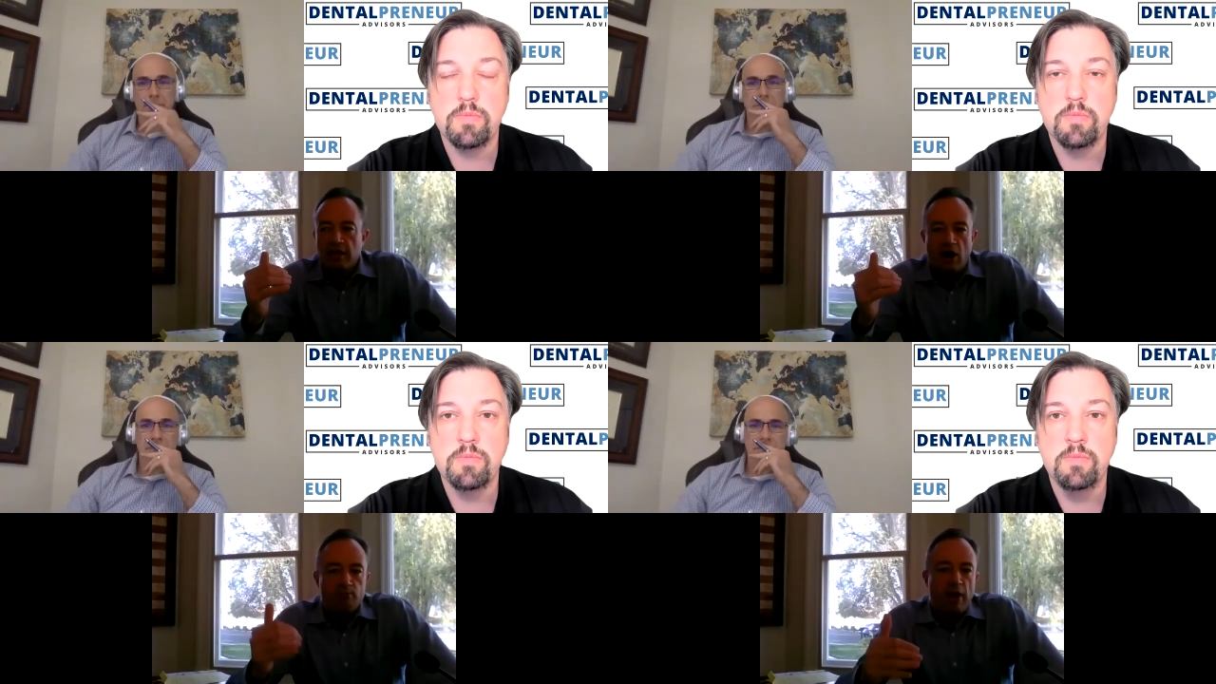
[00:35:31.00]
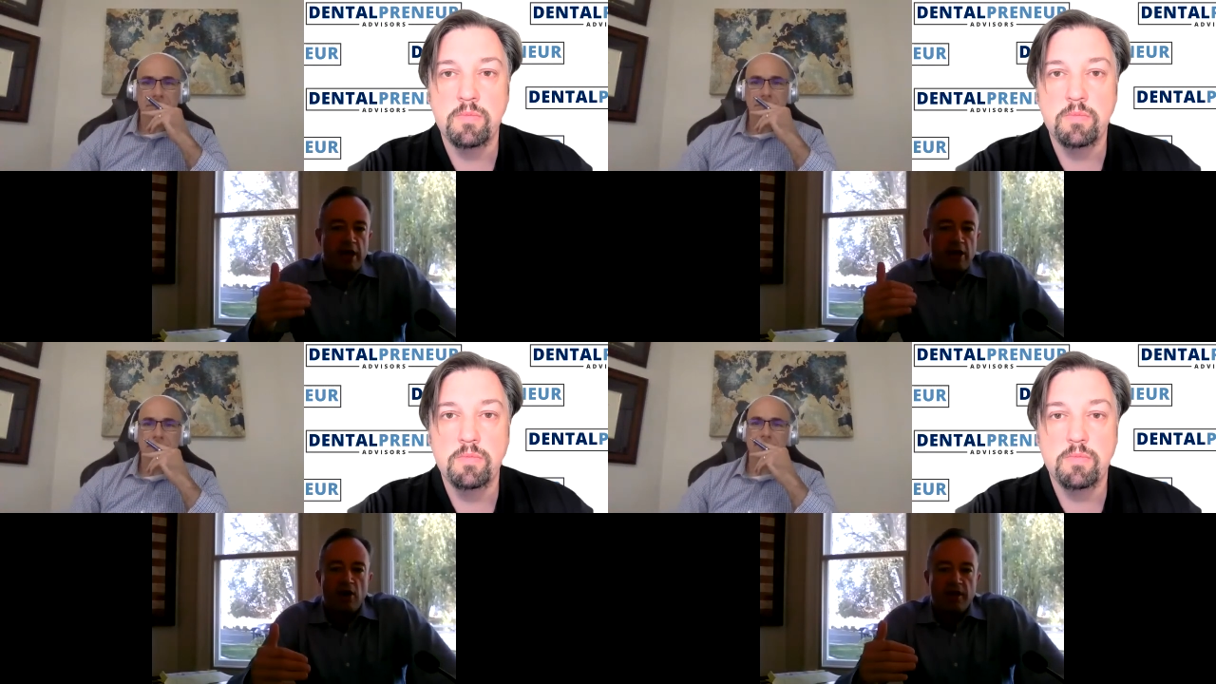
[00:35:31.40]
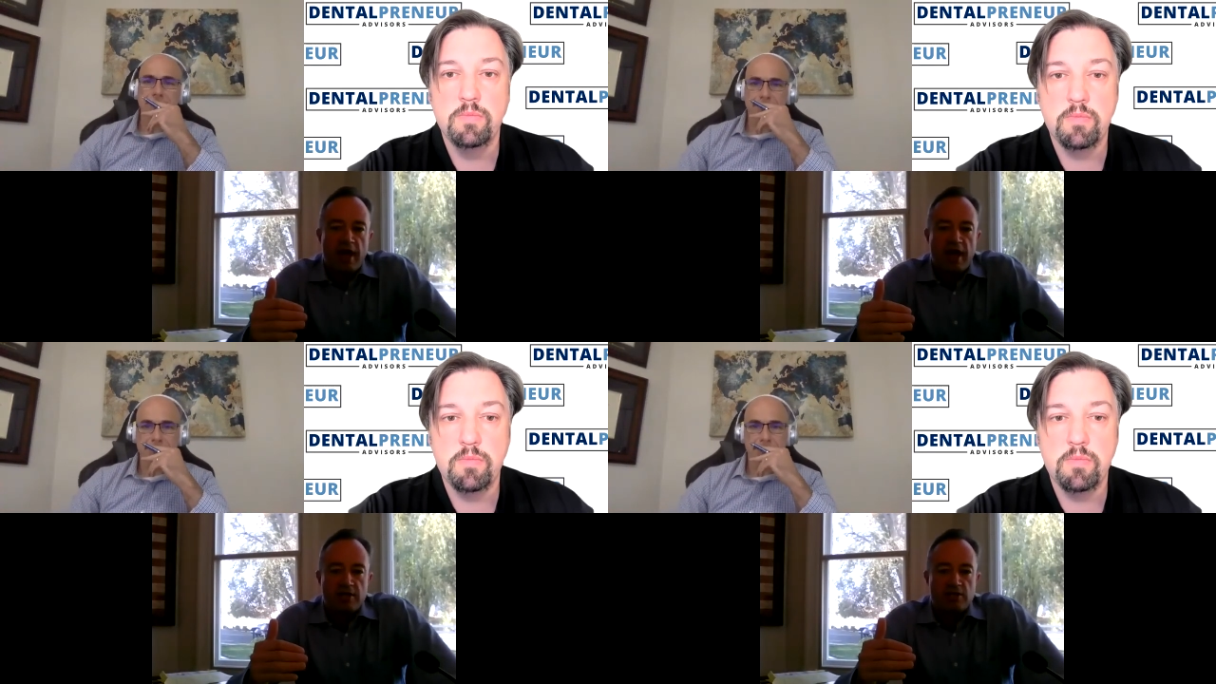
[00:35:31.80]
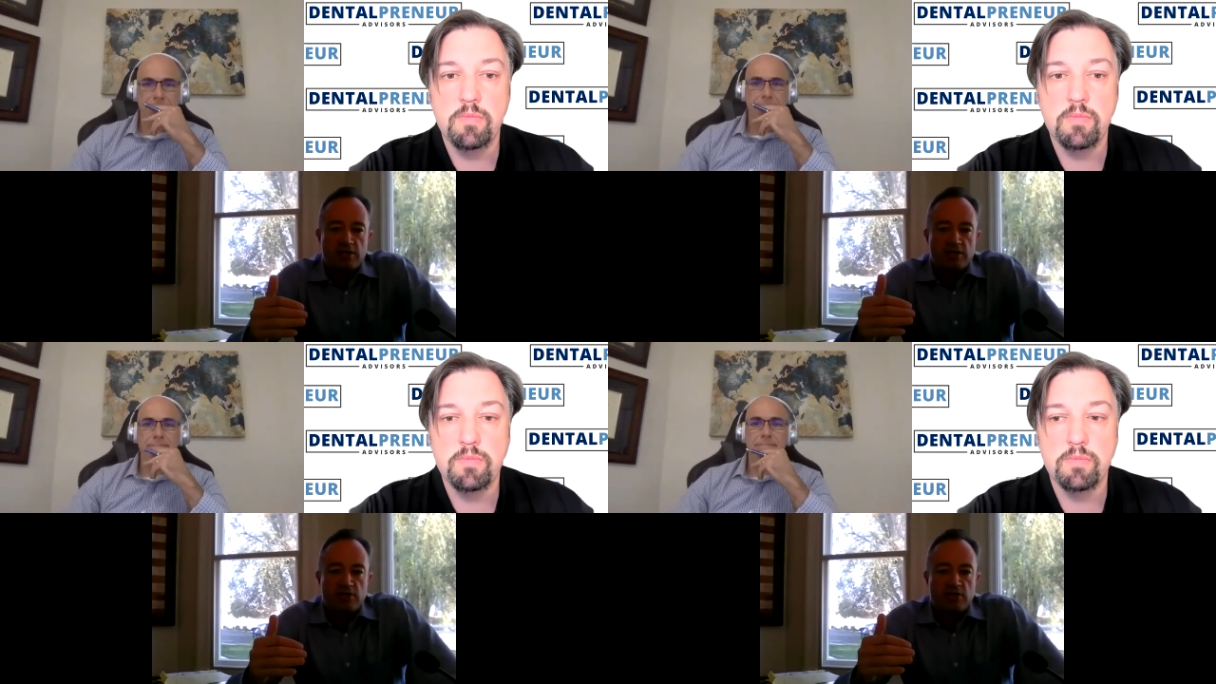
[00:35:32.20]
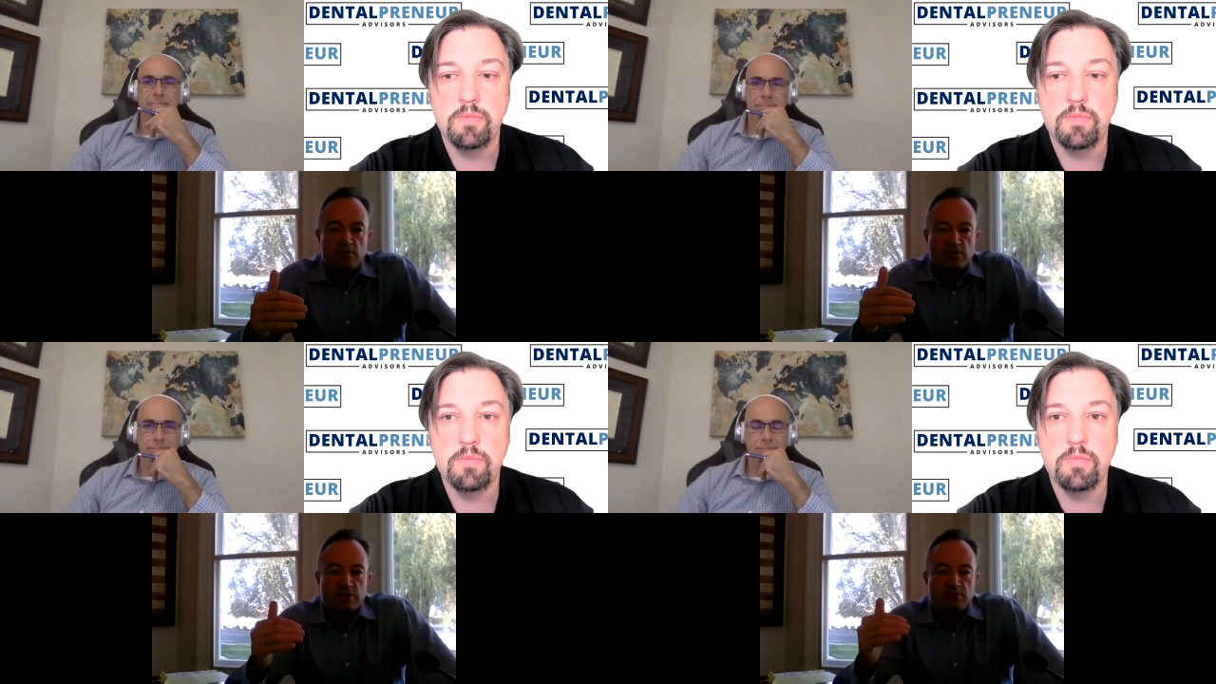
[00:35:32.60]
Speaker 1: uh, my call to action to
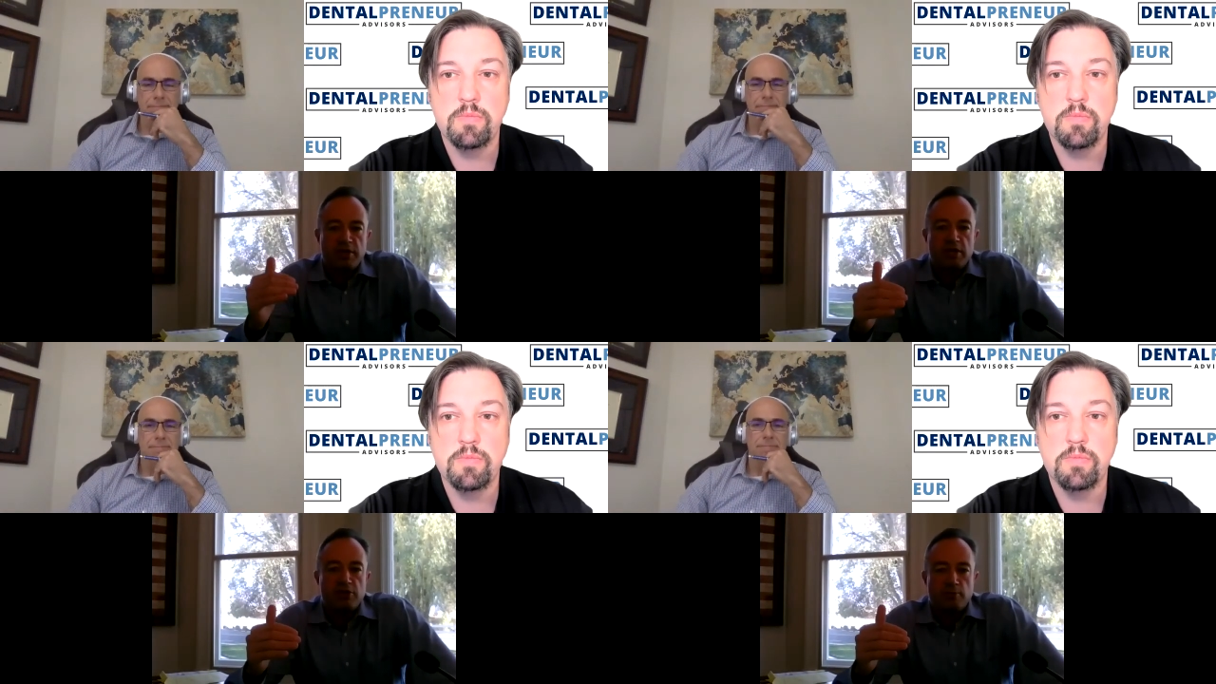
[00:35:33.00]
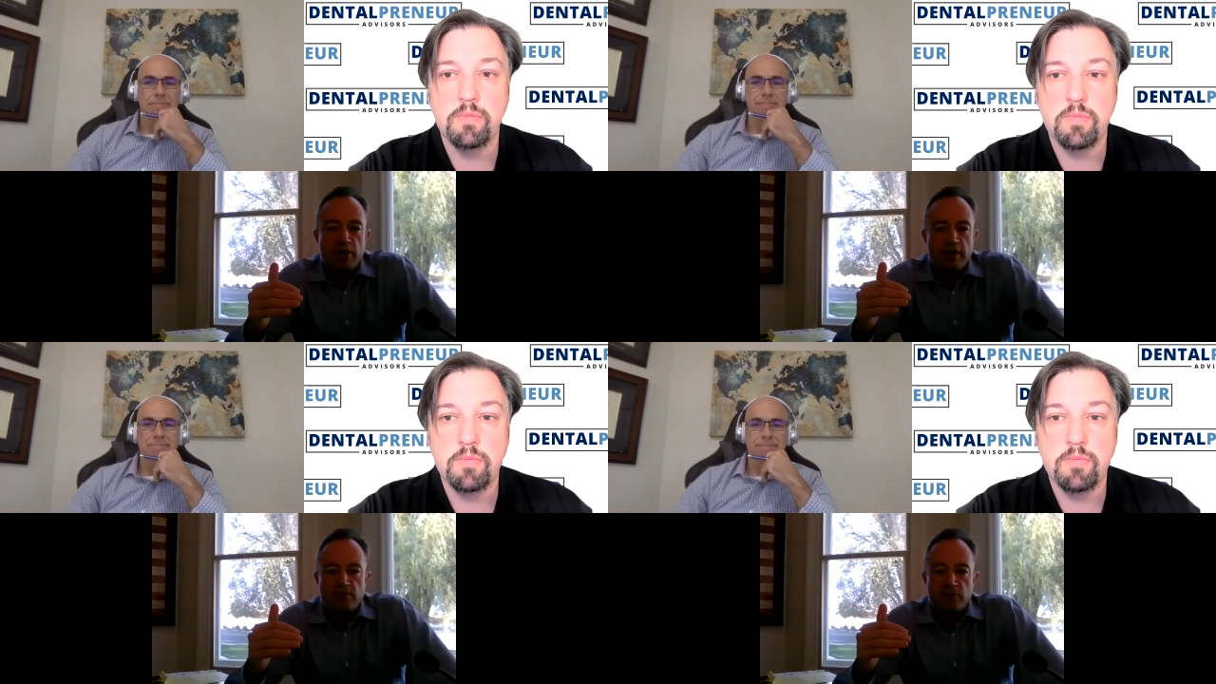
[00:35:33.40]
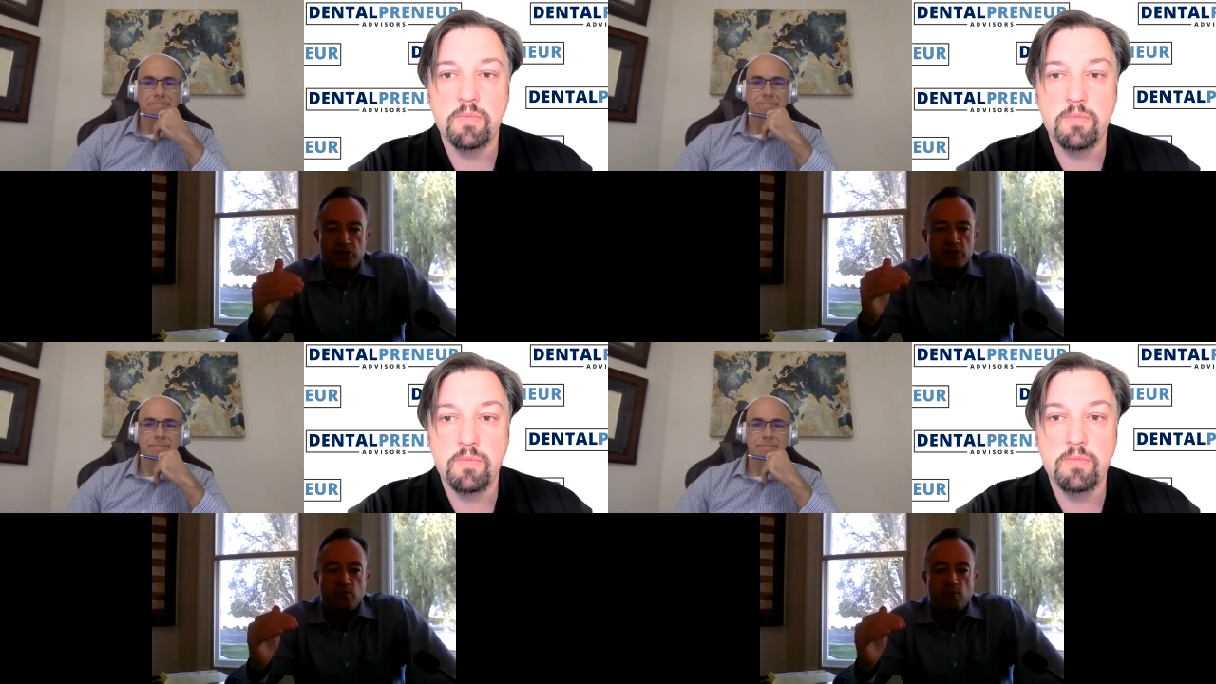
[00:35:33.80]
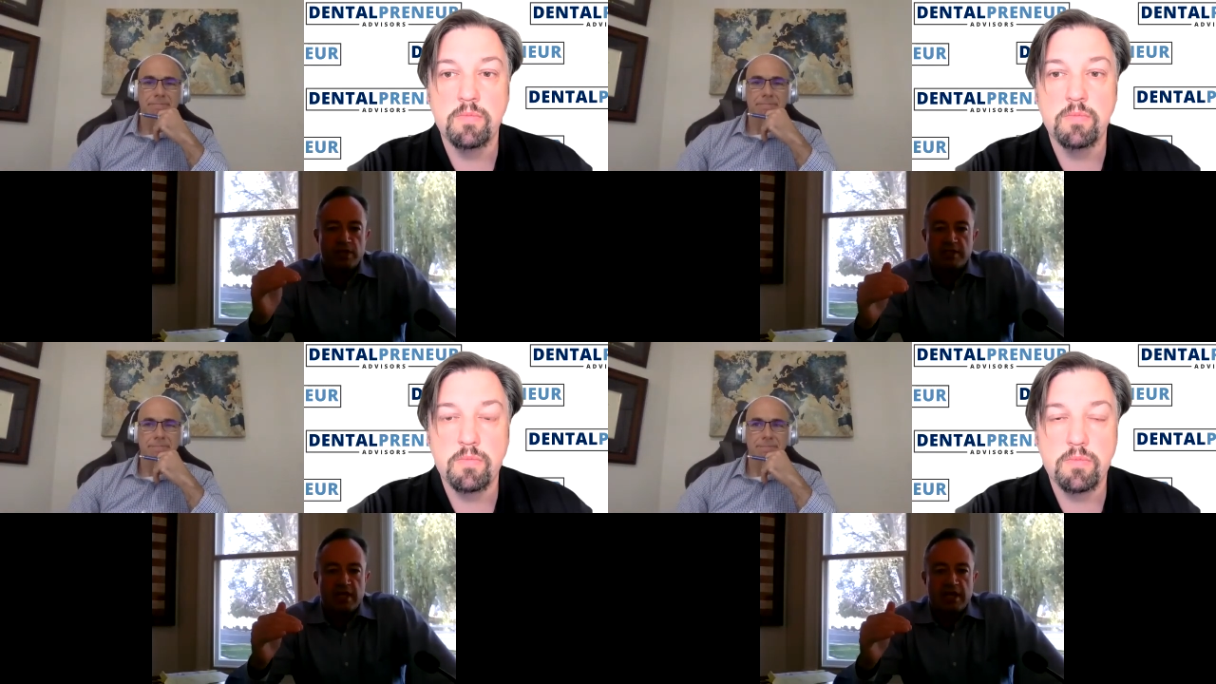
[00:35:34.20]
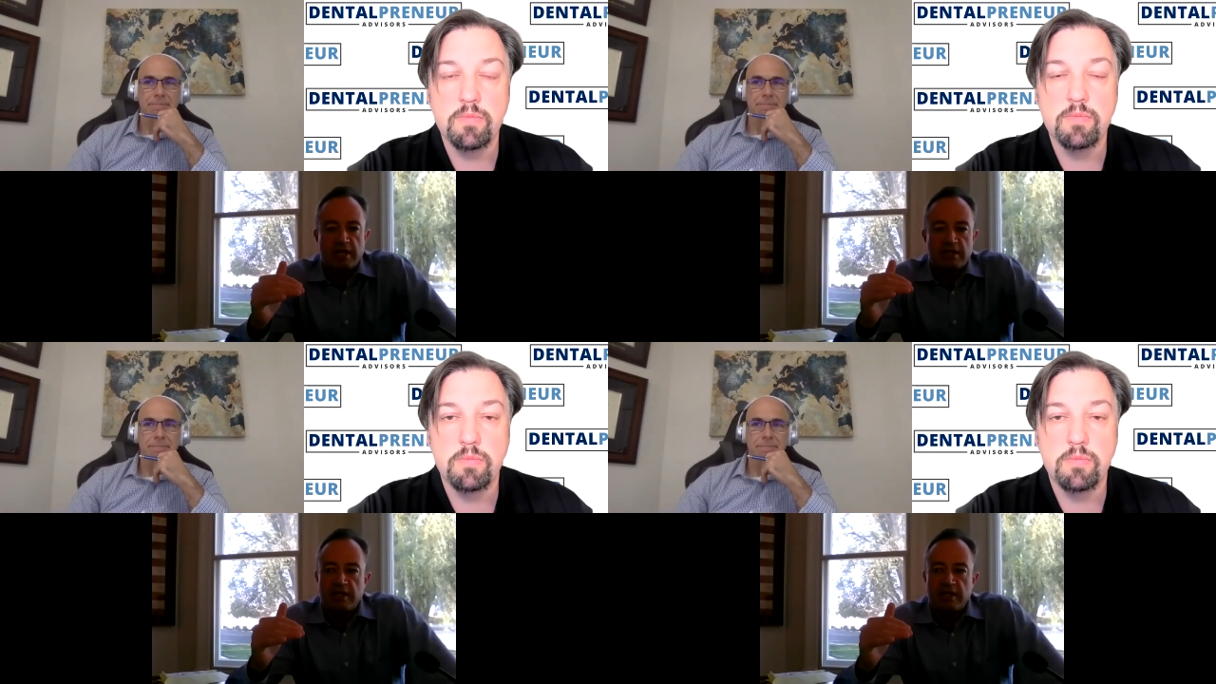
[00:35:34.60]
you is to pick your brain for just one second at